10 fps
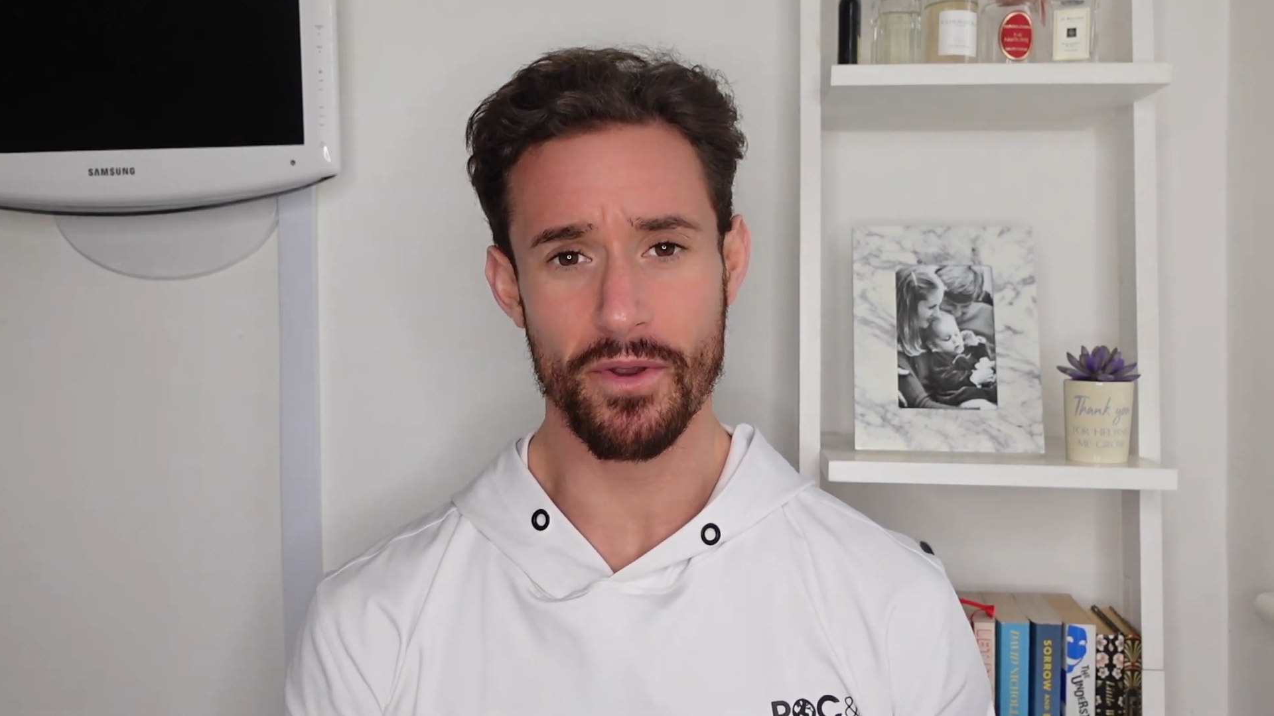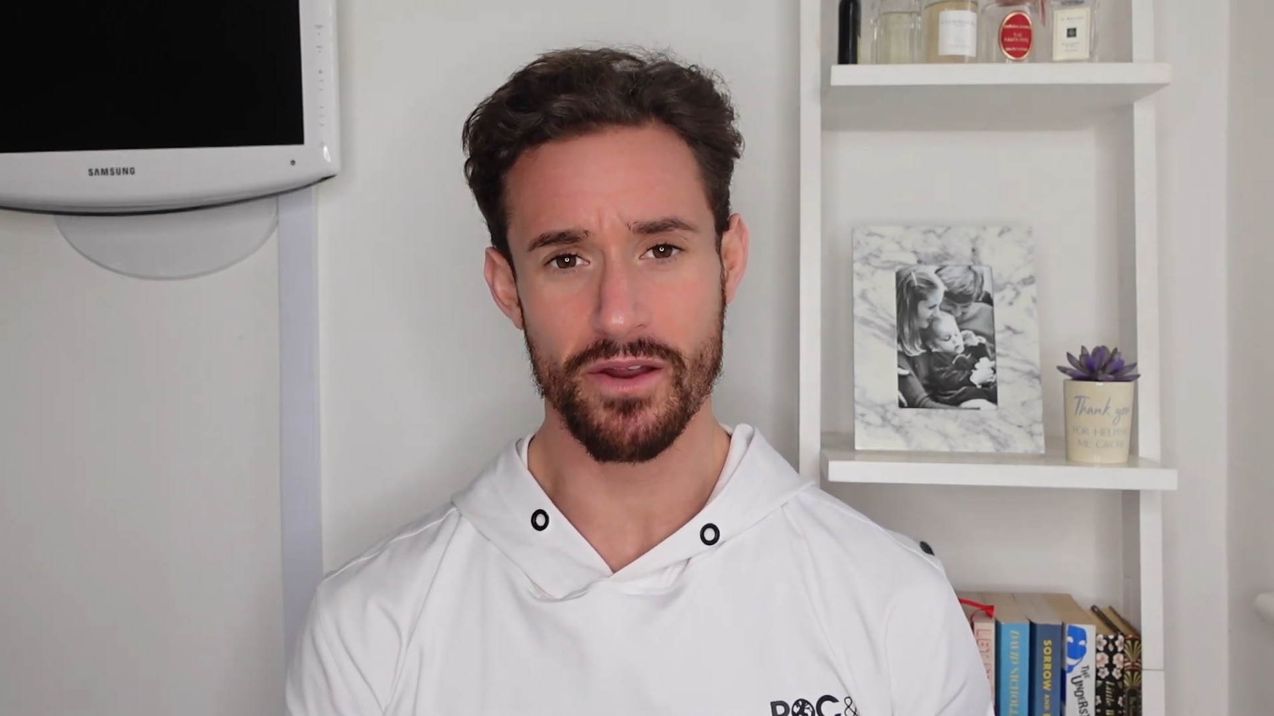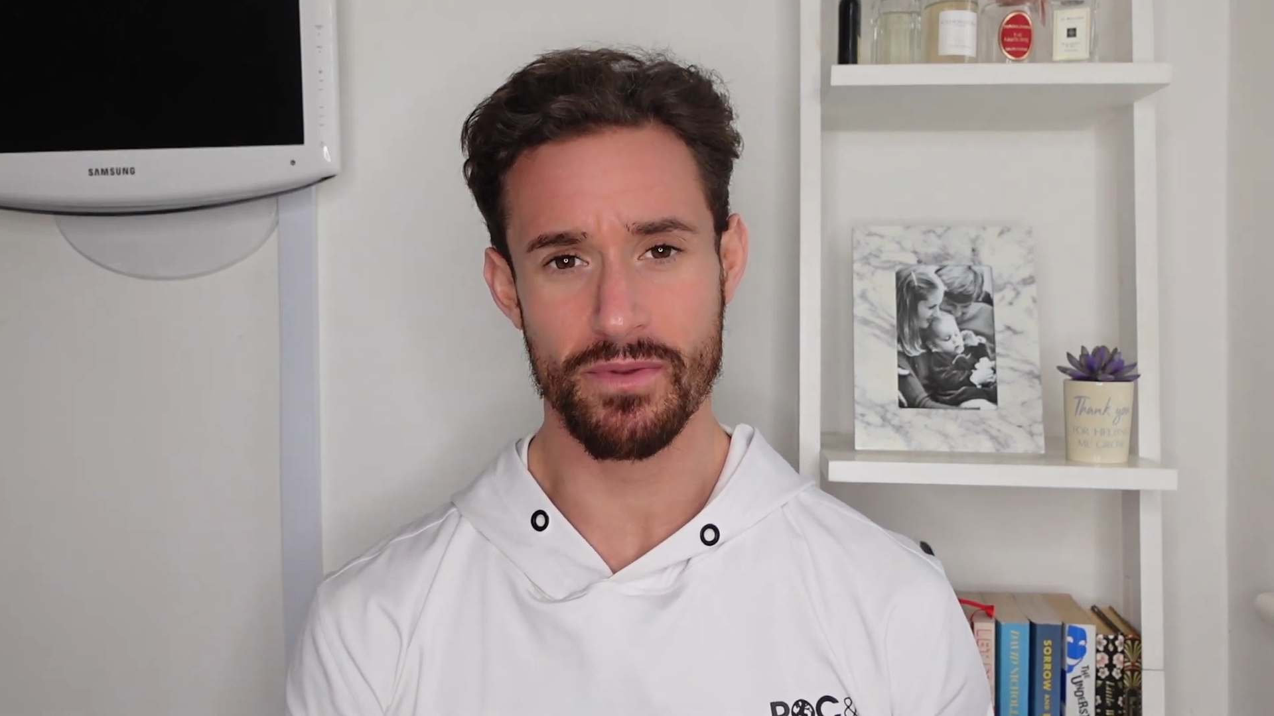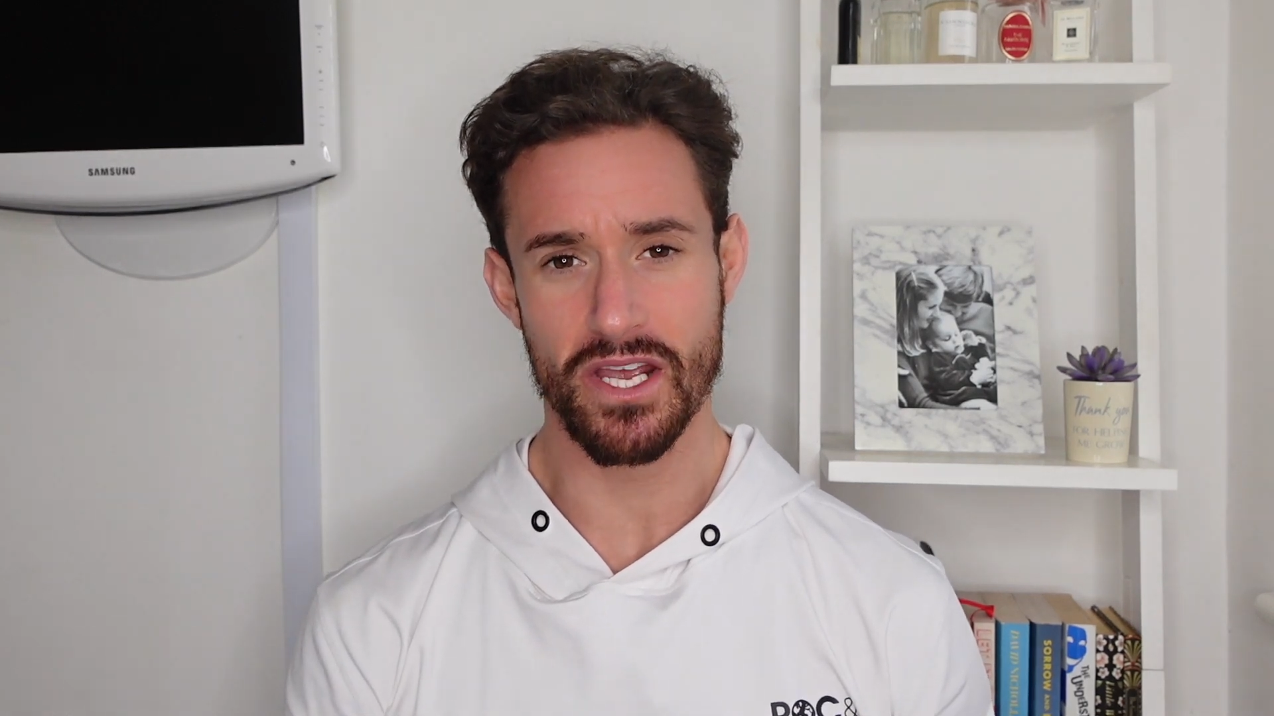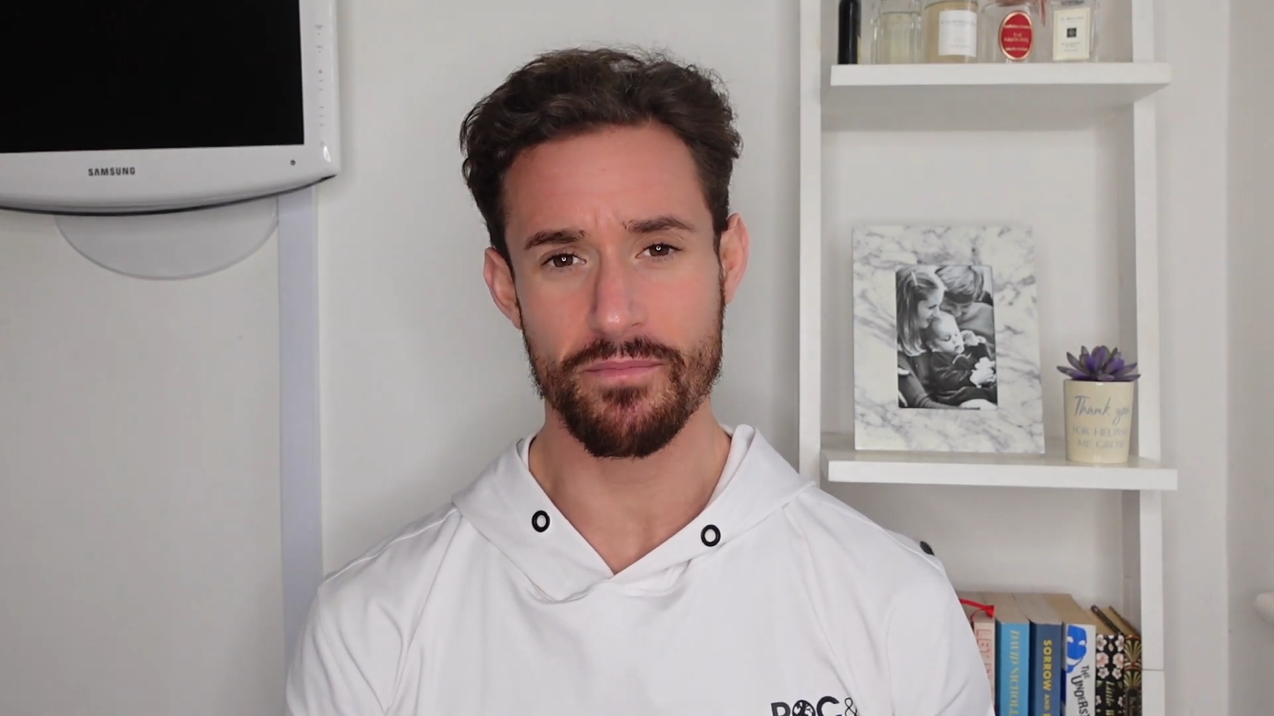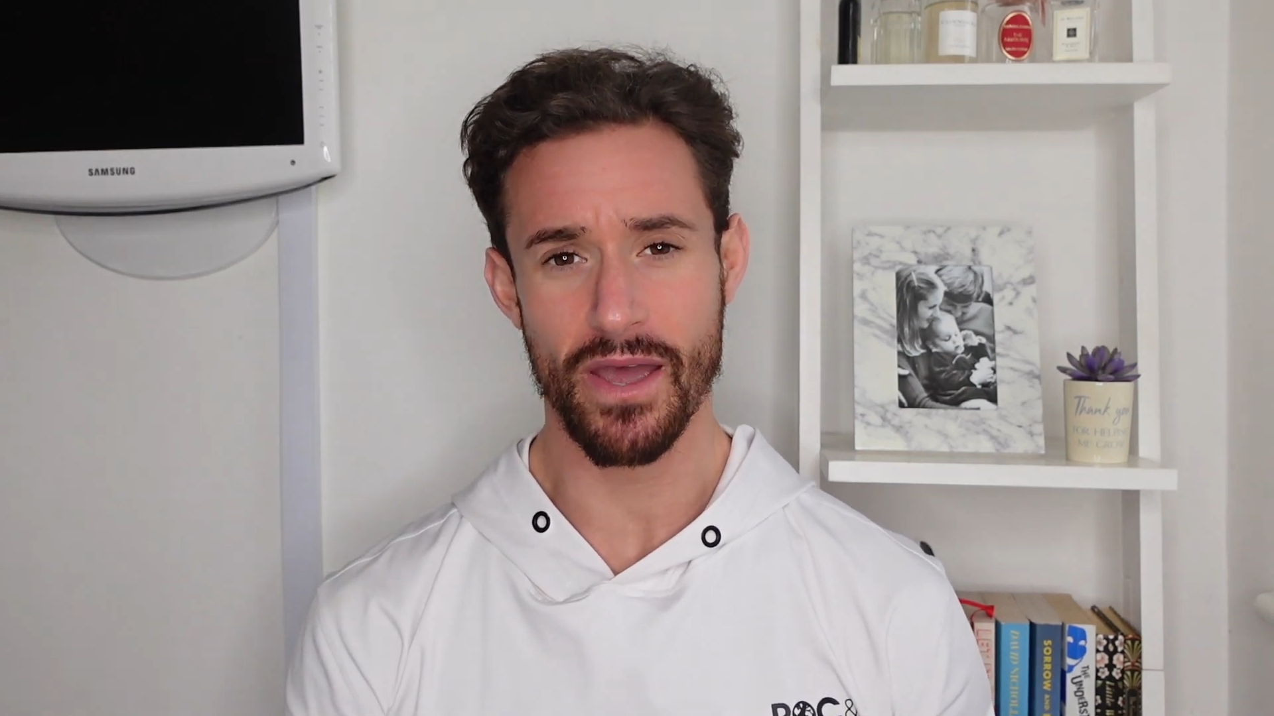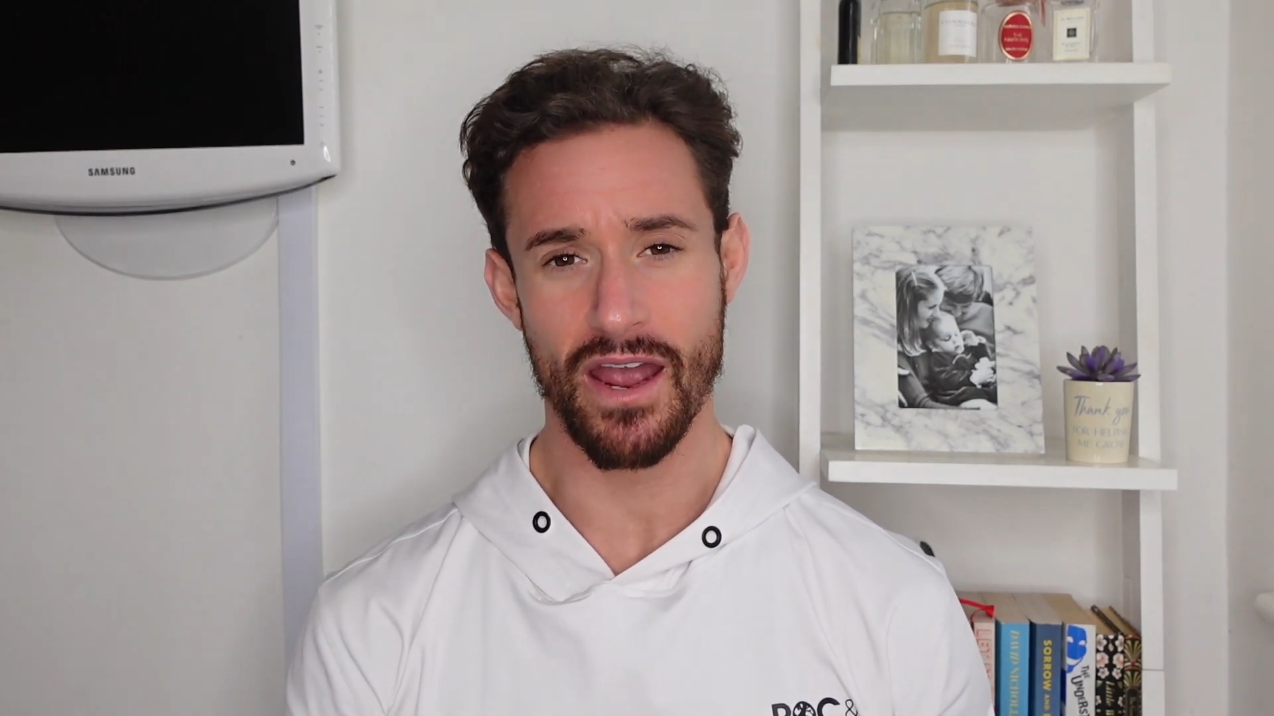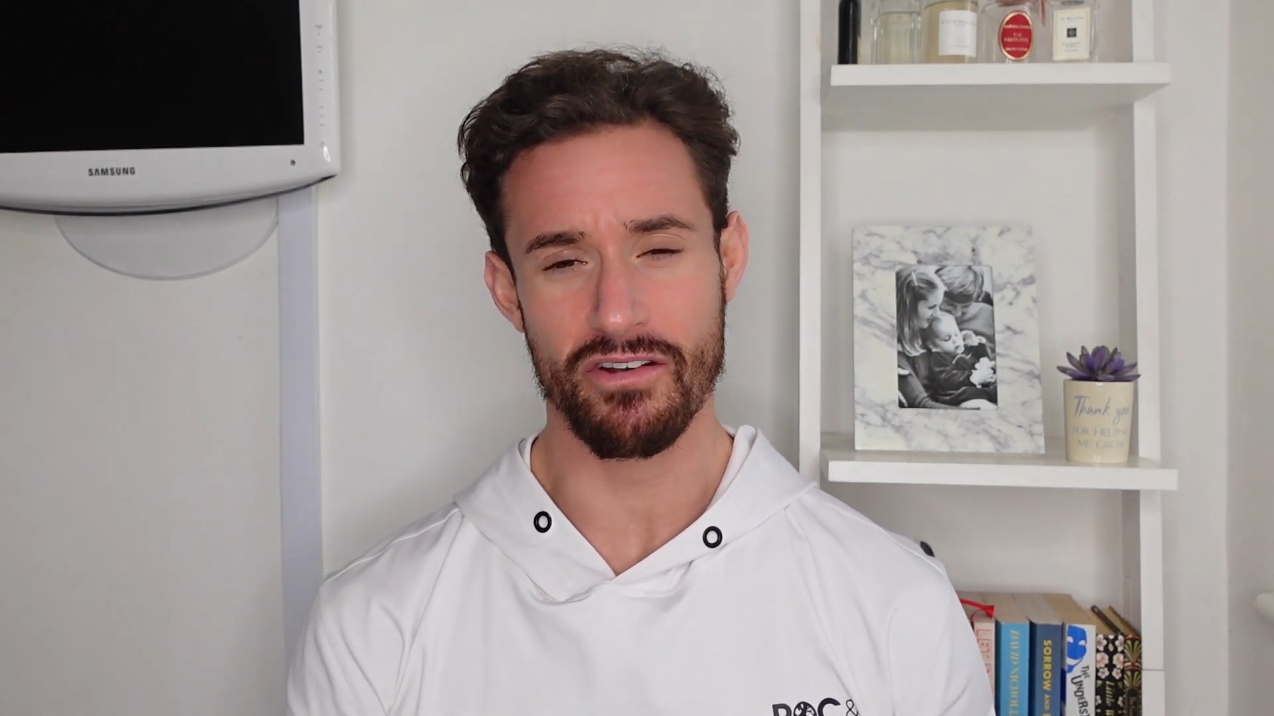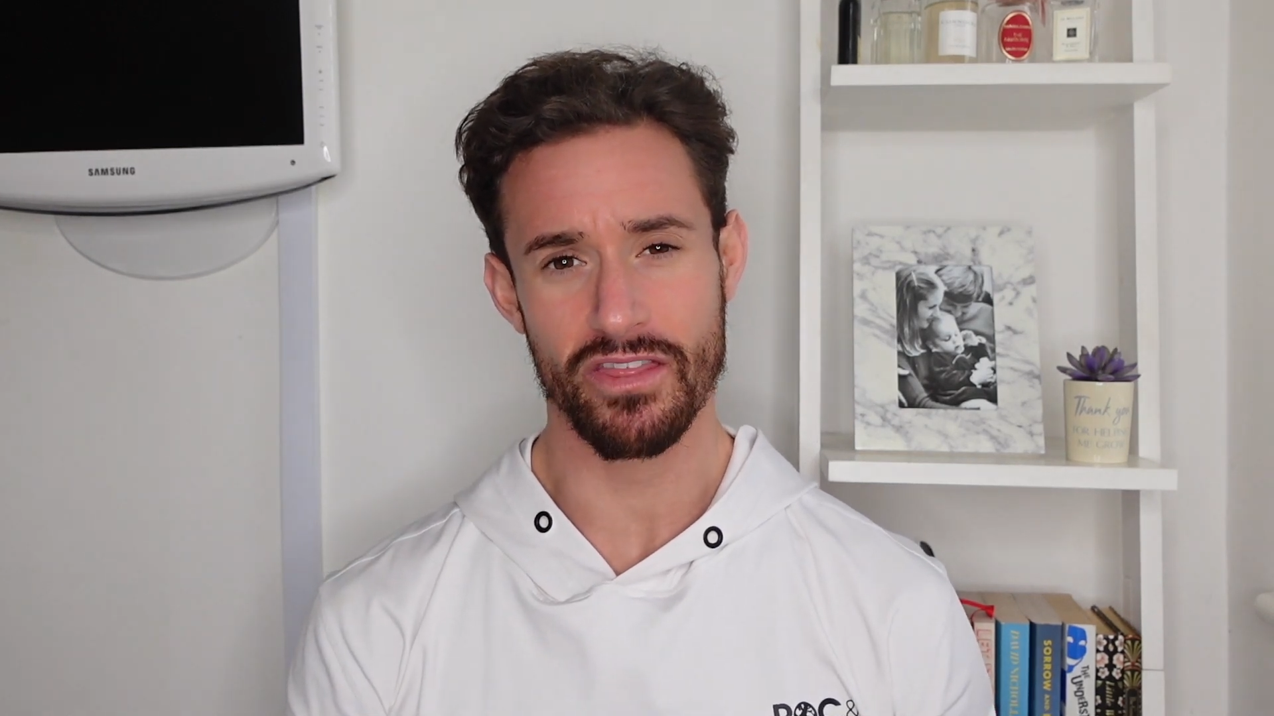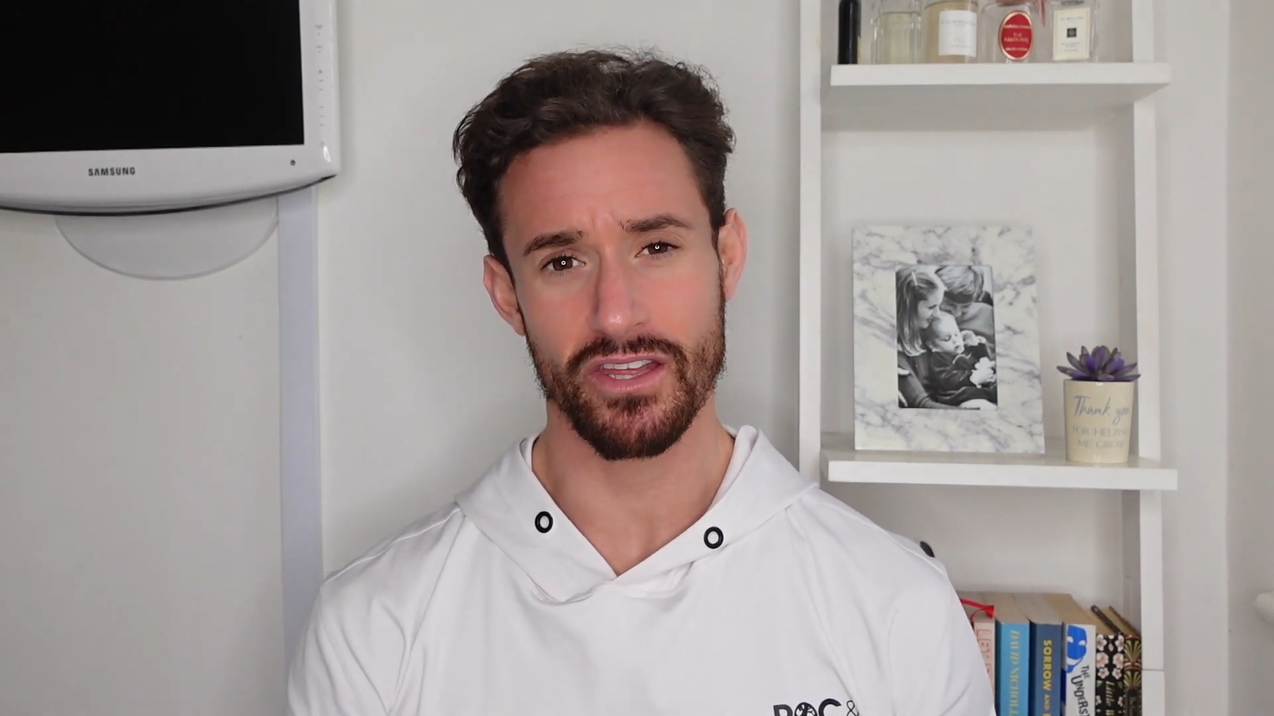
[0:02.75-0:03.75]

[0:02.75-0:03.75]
I'm going to be comparing